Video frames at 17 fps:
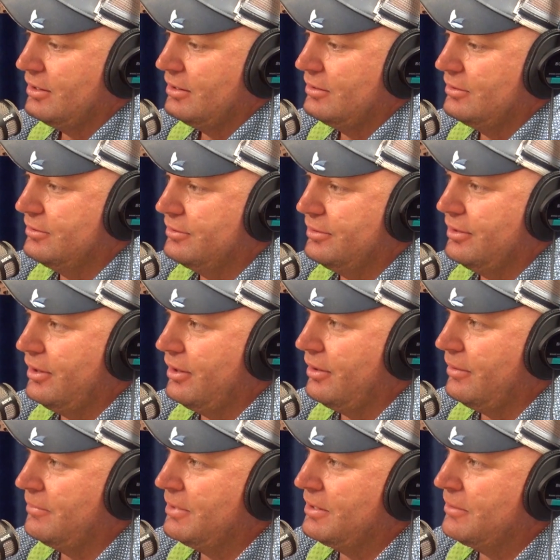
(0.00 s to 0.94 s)
And,
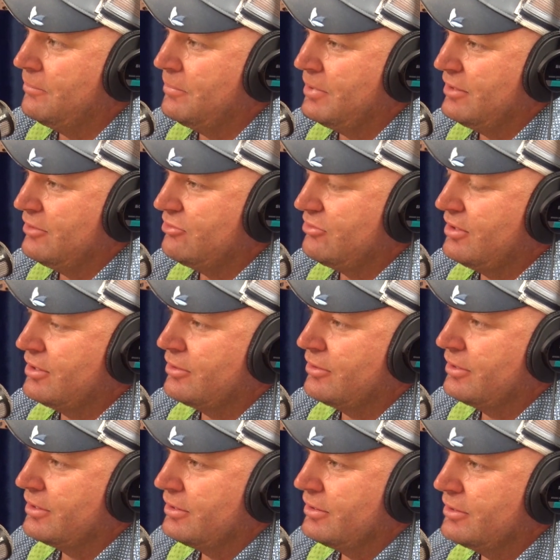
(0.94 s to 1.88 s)
I mean, the biggest
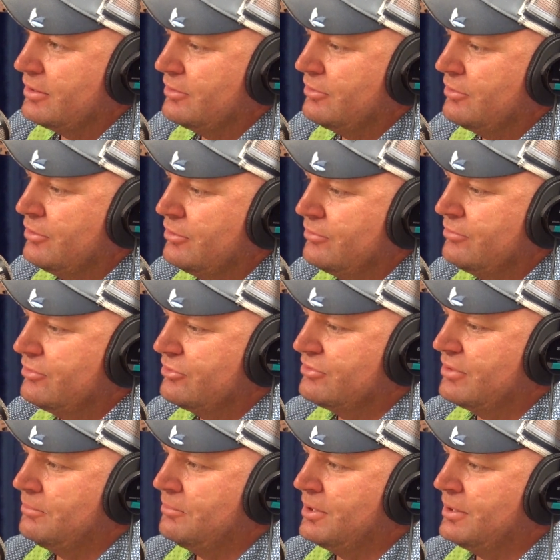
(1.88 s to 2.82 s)
thing I think you can do
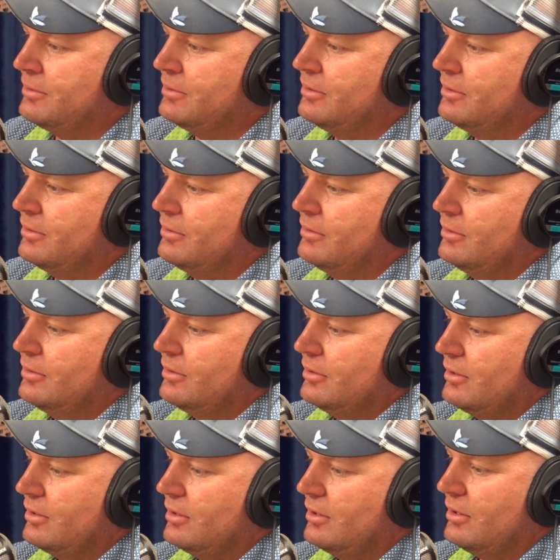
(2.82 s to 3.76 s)
for someone
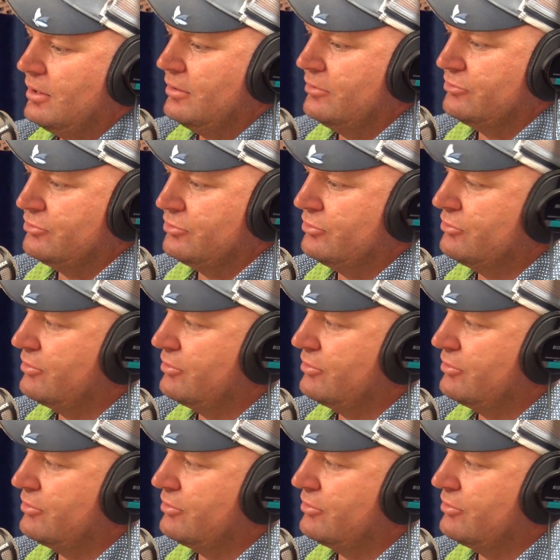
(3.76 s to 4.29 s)
is